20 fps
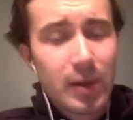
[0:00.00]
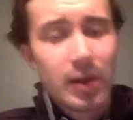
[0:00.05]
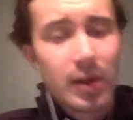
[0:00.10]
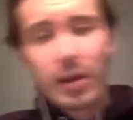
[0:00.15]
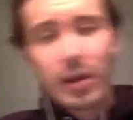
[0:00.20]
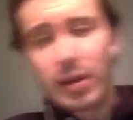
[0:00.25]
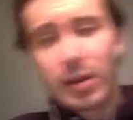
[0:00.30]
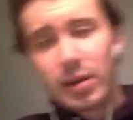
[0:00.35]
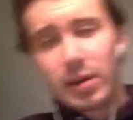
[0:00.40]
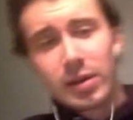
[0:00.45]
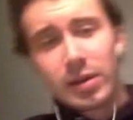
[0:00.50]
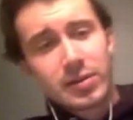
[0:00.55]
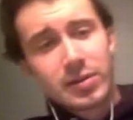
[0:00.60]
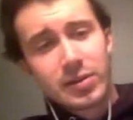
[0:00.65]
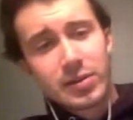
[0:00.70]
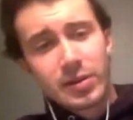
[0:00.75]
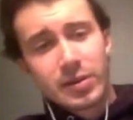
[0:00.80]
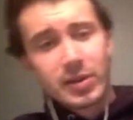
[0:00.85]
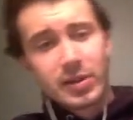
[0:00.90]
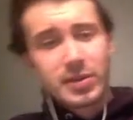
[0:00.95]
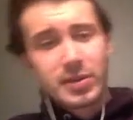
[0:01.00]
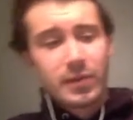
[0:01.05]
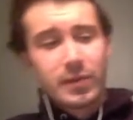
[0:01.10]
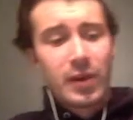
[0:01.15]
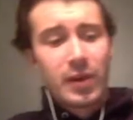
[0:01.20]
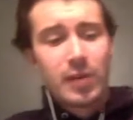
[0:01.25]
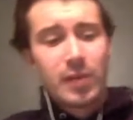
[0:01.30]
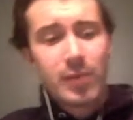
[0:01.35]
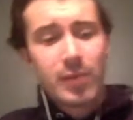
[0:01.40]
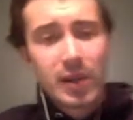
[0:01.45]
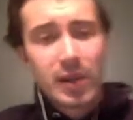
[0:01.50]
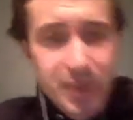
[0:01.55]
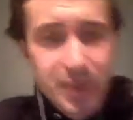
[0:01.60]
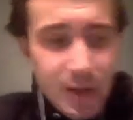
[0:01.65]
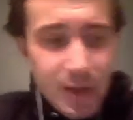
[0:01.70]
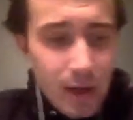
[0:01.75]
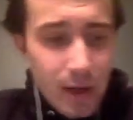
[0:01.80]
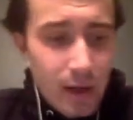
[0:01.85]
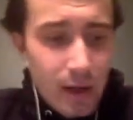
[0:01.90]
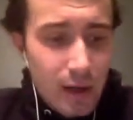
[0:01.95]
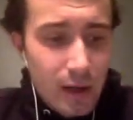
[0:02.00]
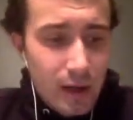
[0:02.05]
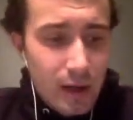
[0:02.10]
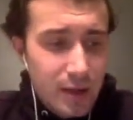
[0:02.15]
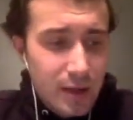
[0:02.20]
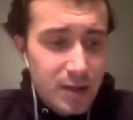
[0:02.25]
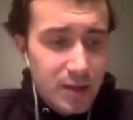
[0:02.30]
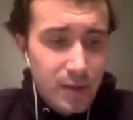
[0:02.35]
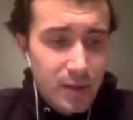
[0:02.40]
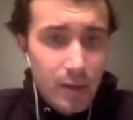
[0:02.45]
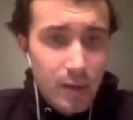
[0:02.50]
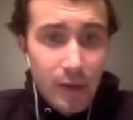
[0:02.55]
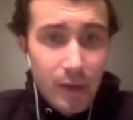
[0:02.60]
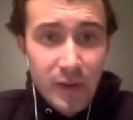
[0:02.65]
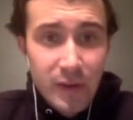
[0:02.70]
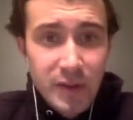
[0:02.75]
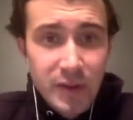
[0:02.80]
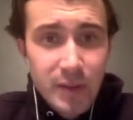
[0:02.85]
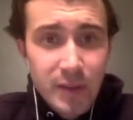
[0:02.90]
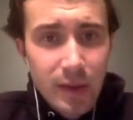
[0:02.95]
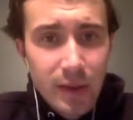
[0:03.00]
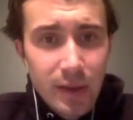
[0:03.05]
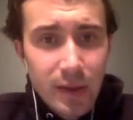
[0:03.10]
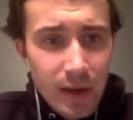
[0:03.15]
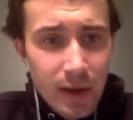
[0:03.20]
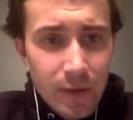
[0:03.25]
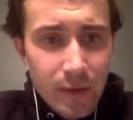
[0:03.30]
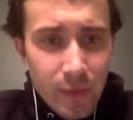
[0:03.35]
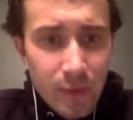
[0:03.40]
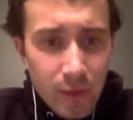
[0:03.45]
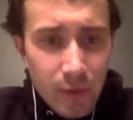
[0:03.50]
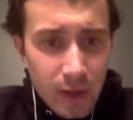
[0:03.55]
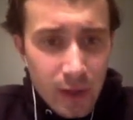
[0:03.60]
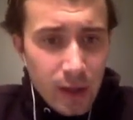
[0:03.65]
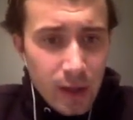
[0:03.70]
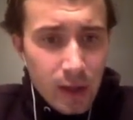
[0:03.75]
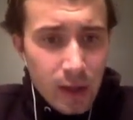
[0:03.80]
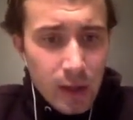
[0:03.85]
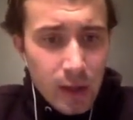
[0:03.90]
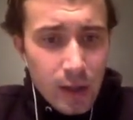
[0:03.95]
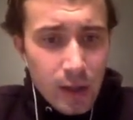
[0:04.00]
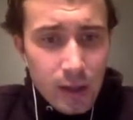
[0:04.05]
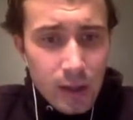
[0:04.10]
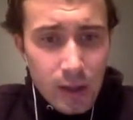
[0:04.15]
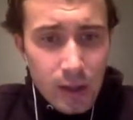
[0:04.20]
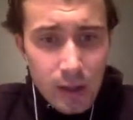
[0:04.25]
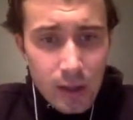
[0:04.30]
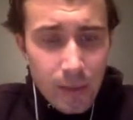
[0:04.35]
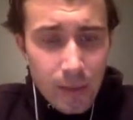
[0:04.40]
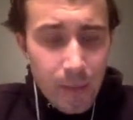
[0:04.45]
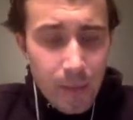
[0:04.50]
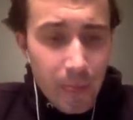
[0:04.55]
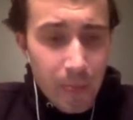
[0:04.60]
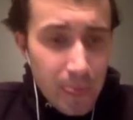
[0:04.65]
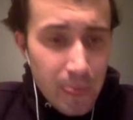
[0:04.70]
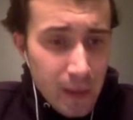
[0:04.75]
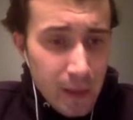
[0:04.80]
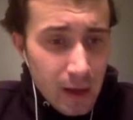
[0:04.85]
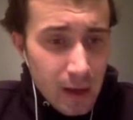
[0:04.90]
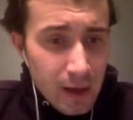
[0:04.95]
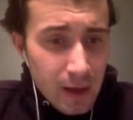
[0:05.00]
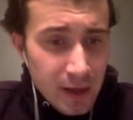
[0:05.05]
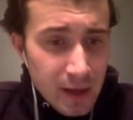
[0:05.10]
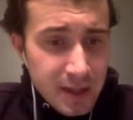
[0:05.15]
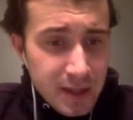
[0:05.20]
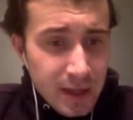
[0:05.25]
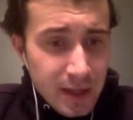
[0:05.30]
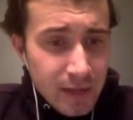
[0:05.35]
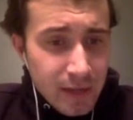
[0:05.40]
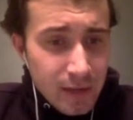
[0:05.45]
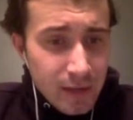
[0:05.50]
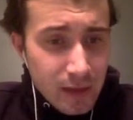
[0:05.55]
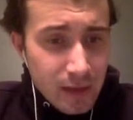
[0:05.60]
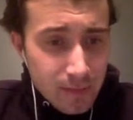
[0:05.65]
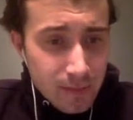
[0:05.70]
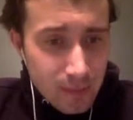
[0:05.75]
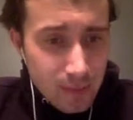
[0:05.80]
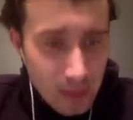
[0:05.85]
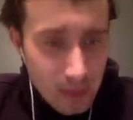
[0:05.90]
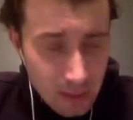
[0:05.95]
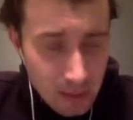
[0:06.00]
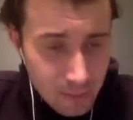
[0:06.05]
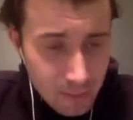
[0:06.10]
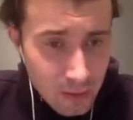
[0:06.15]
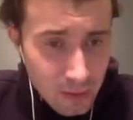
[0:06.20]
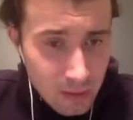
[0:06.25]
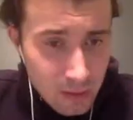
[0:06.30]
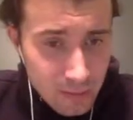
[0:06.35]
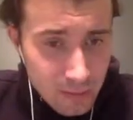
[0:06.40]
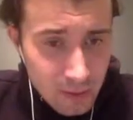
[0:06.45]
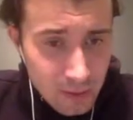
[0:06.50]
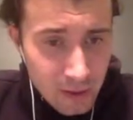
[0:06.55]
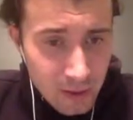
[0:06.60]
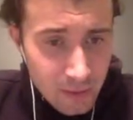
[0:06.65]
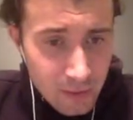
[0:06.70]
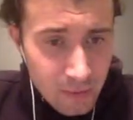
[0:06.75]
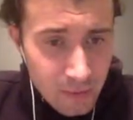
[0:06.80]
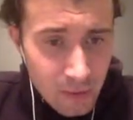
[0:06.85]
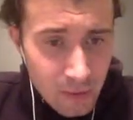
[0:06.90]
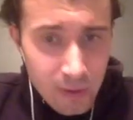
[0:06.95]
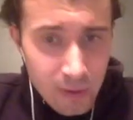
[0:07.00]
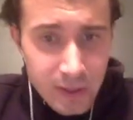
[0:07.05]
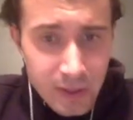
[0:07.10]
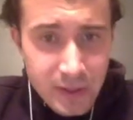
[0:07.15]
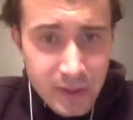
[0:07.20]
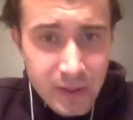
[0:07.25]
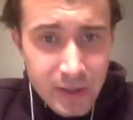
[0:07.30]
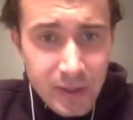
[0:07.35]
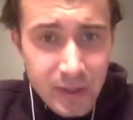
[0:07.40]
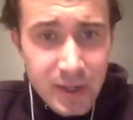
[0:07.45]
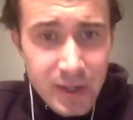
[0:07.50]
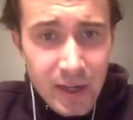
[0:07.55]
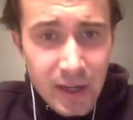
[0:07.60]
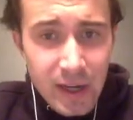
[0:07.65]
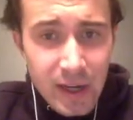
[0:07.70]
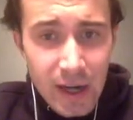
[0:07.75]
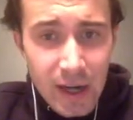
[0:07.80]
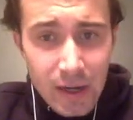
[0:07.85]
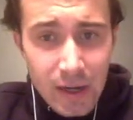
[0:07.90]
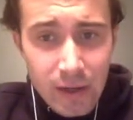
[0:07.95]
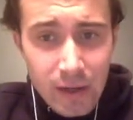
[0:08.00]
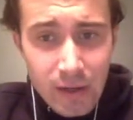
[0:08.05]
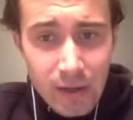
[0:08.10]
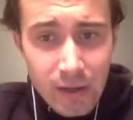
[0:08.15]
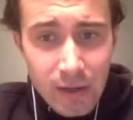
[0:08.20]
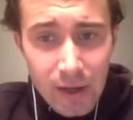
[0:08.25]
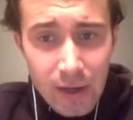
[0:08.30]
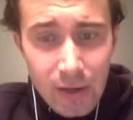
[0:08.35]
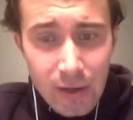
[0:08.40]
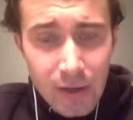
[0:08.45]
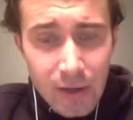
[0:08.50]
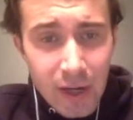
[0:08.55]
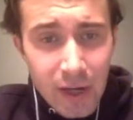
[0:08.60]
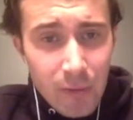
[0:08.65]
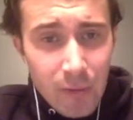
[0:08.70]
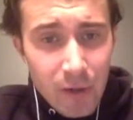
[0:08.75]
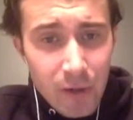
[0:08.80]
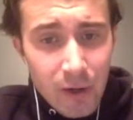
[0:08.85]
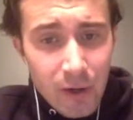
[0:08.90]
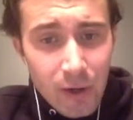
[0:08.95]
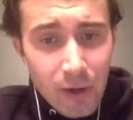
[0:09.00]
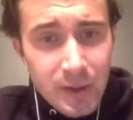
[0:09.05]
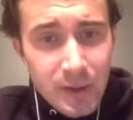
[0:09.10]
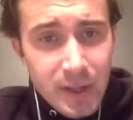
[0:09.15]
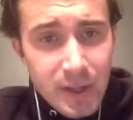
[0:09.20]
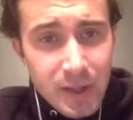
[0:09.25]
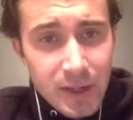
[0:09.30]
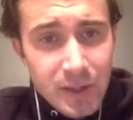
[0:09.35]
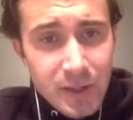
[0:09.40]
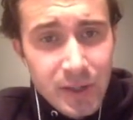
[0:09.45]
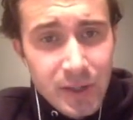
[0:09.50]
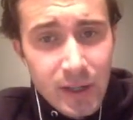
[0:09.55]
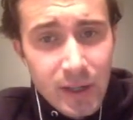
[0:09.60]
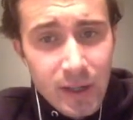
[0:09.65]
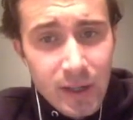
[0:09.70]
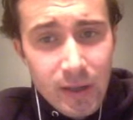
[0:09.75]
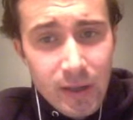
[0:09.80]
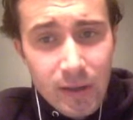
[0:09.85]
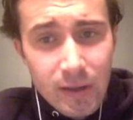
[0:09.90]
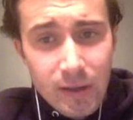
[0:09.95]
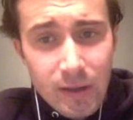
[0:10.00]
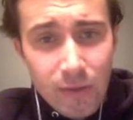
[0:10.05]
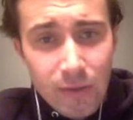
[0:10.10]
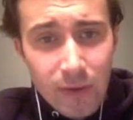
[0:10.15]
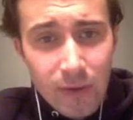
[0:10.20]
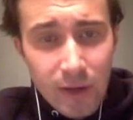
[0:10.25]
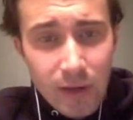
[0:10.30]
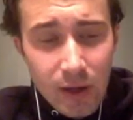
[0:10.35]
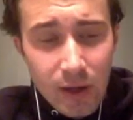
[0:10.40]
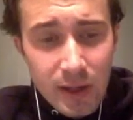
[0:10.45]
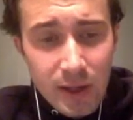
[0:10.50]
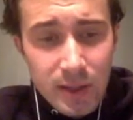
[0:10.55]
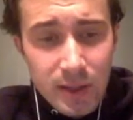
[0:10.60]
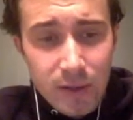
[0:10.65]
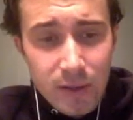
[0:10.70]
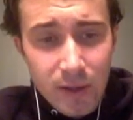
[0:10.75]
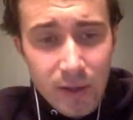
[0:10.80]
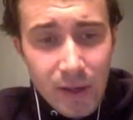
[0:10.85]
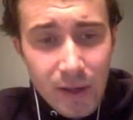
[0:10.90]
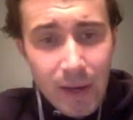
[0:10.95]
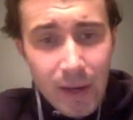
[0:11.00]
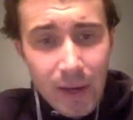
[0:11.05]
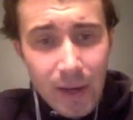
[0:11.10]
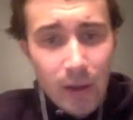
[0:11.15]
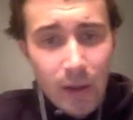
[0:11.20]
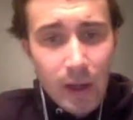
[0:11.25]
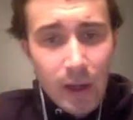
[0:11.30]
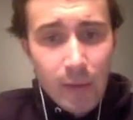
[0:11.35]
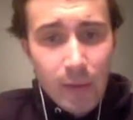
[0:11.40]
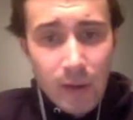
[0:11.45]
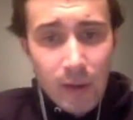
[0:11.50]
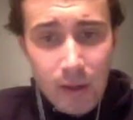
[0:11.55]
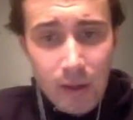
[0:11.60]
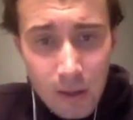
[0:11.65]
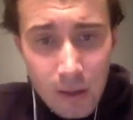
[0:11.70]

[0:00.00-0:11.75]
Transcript: It's a fair bit, so that's a rough estimate there for you. Yeah, Steve, I'm looking forward to seeing how that new camera goes. Actually, a really nice looking camera, that one.